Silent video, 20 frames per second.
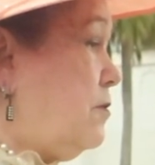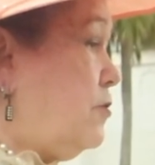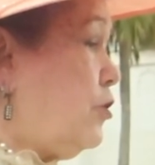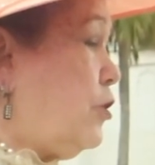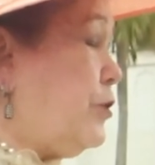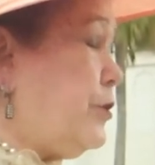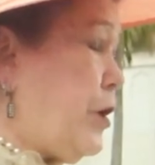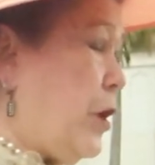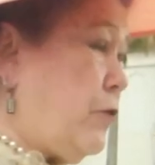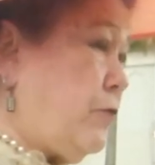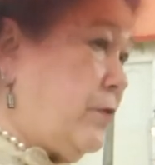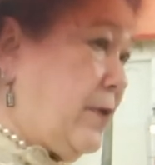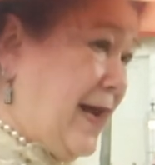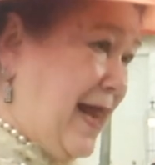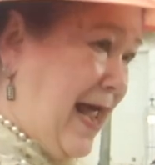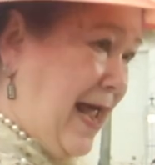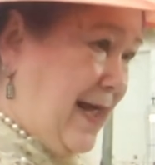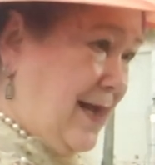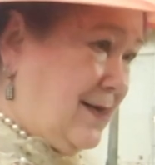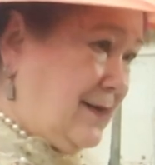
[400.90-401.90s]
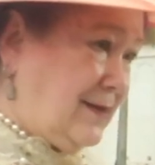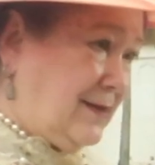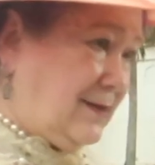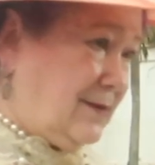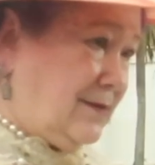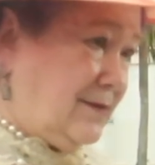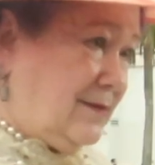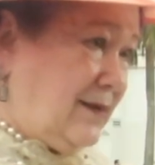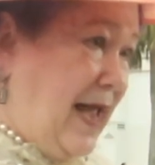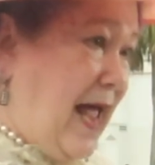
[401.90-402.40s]
could own
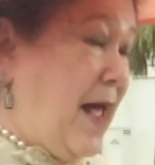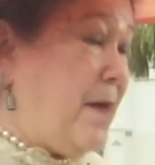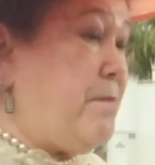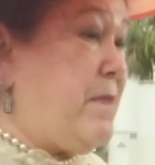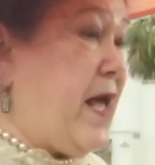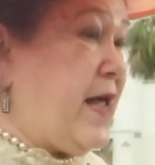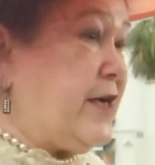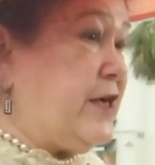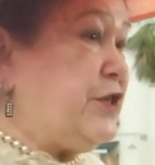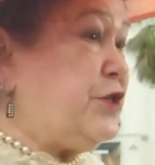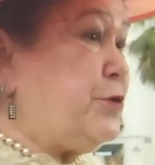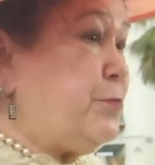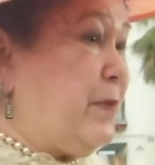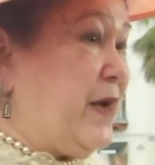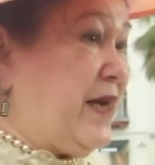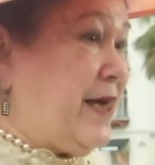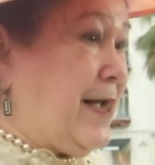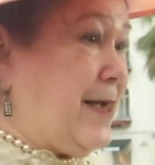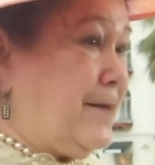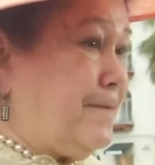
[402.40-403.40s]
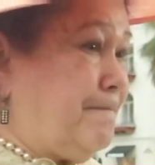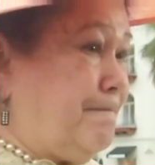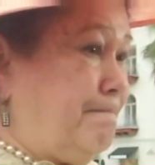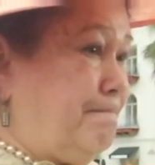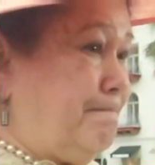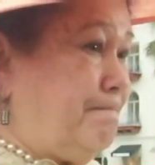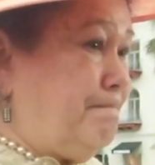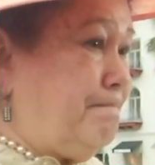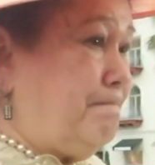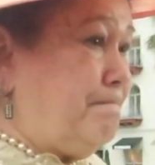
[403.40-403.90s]
land and manage money.
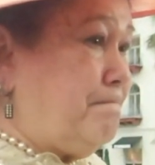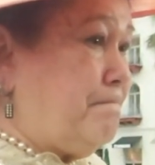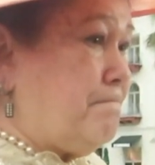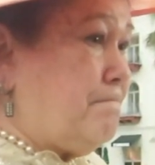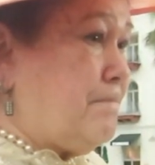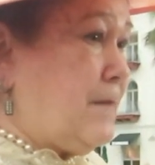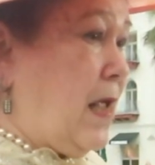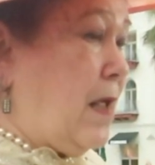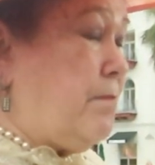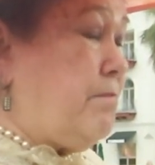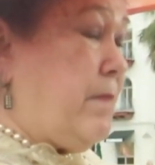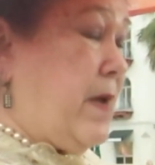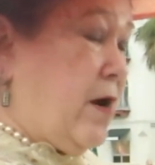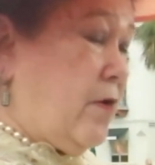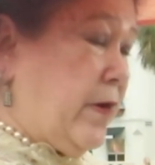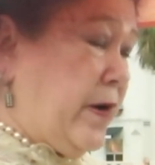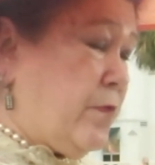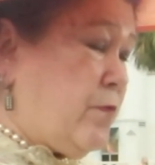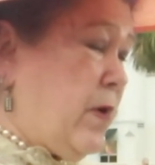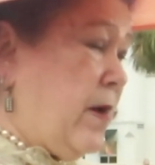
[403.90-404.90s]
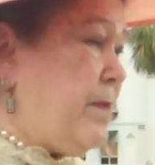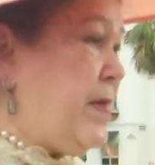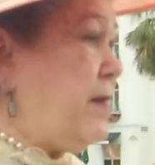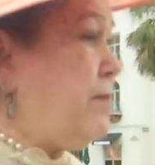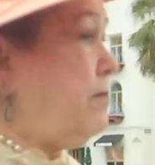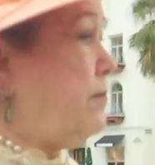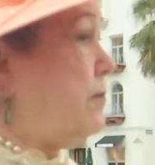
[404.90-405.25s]
Married women,